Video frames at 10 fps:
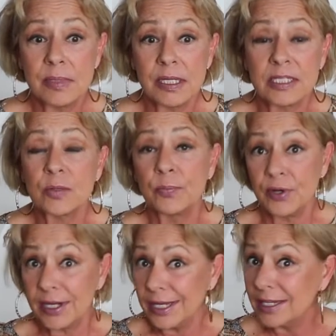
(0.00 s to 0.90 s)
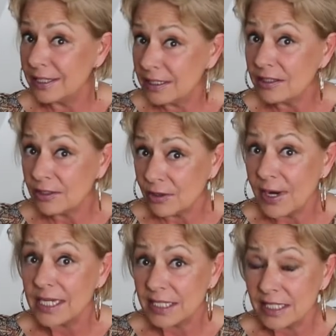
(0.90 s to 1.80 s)
It's a pretty
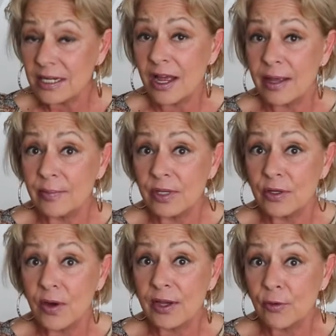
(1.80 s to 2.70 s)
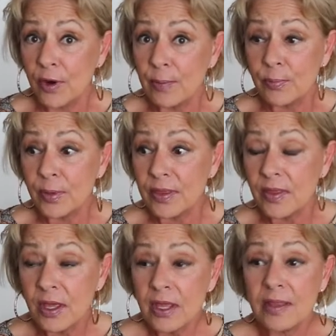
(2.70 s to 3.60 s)
crazy time. You know, I grew up with
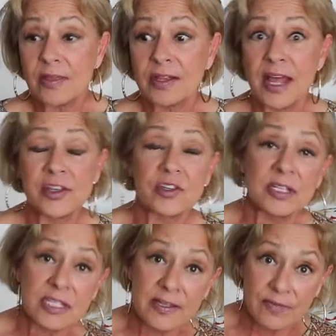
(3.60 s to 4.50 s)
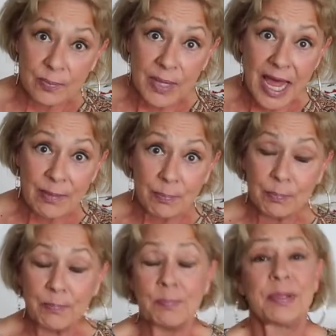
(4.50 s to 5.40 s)
the legends of the Black
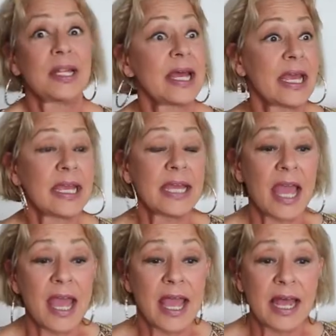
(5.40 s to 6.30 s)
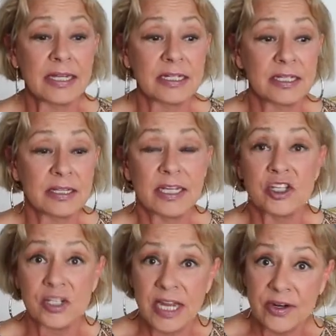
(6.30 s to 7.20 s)
Plague and
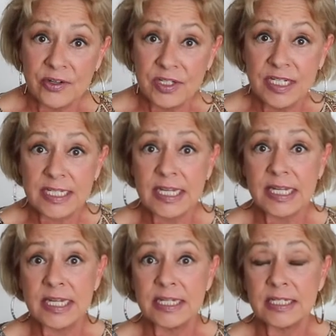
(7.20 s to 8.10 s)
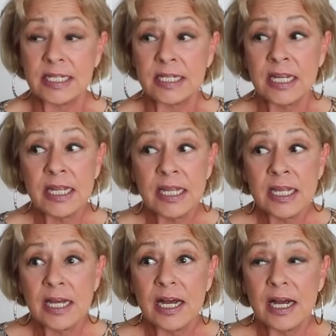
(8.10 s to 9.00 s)
Legionnaire's disease, and
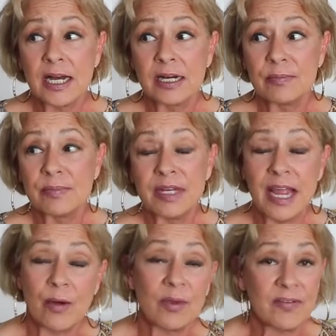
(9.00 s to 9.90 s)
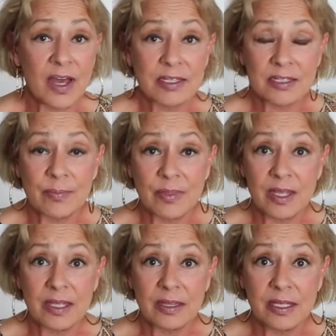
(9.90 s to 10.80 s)
now we've got
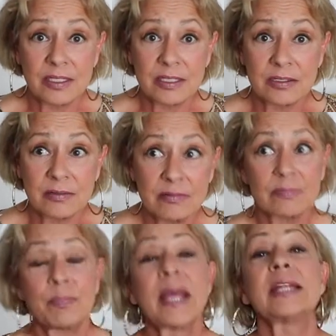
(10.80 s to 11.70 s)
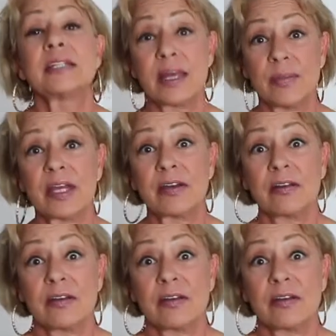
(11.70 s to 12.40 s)
something that's pandemic